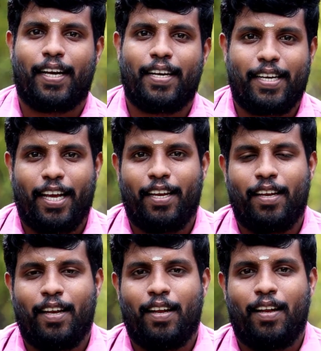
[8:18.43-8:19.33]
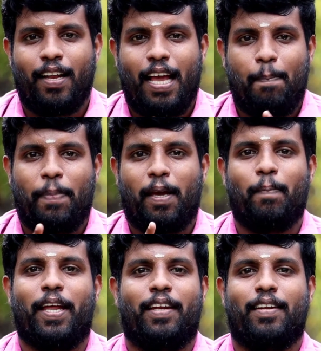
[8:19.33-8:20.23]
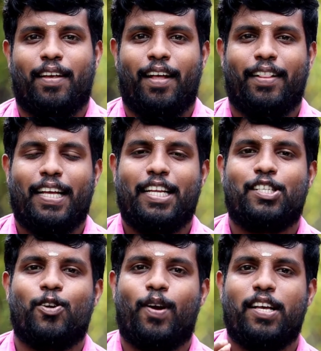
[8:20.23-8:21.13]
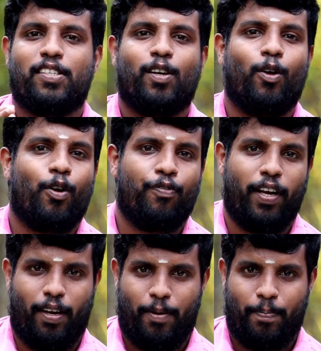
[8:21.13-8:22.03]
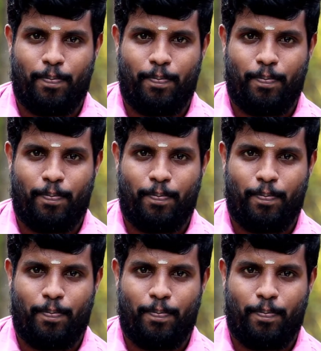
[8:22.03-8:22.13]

contain a pigment that is known as chlorophyll.